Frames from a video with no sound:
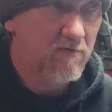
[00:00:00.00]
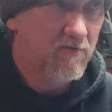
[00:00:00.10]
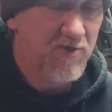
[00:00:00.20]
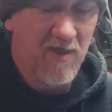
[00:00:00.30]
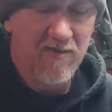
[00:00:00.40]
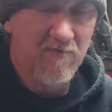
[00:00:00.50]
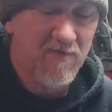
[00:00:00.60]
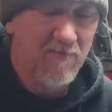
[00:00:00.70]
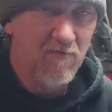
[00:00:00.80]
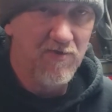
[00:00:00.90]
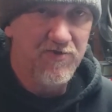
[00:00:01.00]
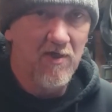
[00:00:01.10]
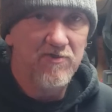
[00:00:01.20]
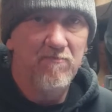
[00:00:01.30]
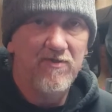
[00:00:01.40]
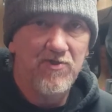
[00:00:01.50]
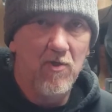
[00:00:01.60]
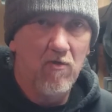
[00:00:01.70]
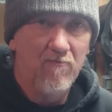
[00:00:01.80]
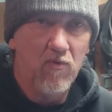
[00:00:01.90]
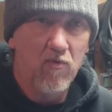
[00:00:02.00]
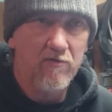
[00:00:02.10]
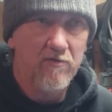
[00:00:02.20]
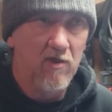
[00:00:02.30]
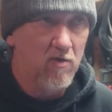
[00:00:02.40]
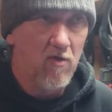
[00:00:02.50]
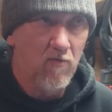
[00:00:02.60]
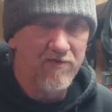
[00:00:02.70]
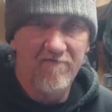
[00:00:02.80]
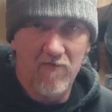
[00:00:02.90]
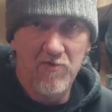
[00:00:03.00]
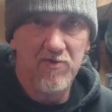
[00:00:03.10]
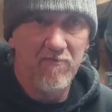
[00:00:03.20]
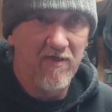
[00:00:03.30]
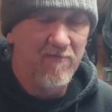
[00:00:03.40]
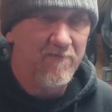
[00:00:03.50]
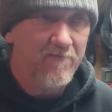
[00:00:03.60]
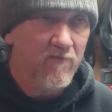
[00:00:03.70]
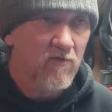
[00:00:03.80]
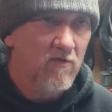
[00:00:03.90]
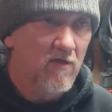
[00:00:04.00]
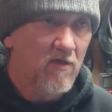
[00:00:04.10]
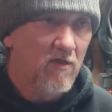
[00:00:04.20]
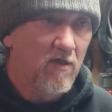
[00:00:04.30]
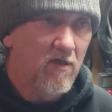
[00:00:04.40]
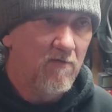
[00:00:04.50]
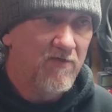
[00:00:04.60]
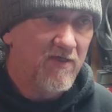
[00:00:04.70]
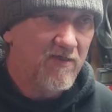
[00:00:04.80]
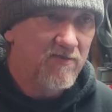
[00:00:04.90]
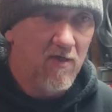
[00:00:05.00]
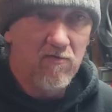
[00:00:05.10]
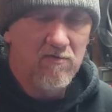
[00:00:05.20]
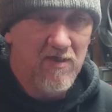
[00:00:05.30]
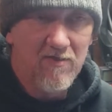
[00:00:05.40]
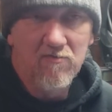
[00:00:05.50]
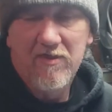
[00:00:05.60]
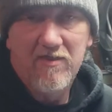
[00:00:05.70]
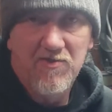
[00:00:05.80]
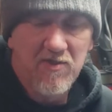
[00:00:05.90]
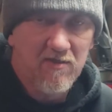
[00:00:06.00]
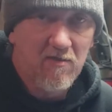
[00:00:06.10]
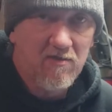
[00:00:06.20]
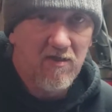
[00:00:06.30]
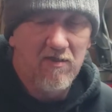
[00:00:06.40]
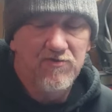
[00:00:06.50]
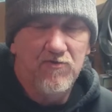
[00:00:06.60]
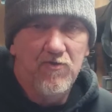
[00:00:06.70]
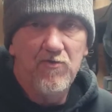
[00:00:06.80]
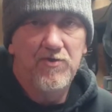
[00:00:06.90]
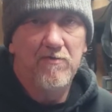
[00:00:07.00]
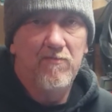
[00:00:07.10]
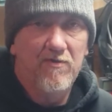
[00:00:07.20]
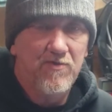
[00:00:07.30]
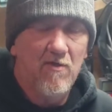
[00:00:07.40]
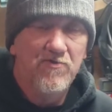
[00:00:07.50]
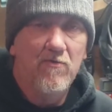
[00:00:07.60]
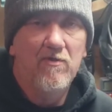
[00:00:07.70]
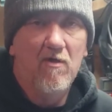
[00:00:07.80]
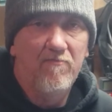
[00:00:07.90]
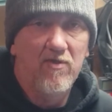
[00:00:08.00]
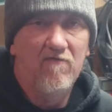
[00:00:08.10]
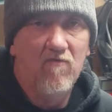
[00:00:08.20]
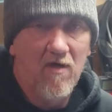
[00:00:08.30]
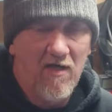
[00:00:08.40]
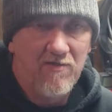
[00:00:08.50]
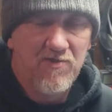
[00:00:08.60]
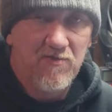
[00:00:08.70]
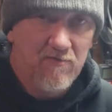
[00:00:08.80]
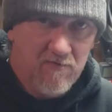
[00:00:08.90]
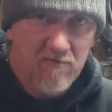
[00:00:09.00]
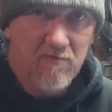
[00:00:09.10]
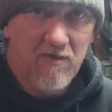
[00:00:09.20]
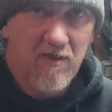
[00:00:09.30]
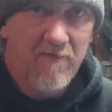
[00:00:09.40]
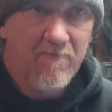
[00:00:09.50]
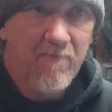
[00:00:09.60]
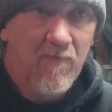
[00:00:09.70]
Second Amendment was thought to be so important, along with the First Amendment, that it not only is in our Constitution, but it's also in our Bill of Rights. Okay?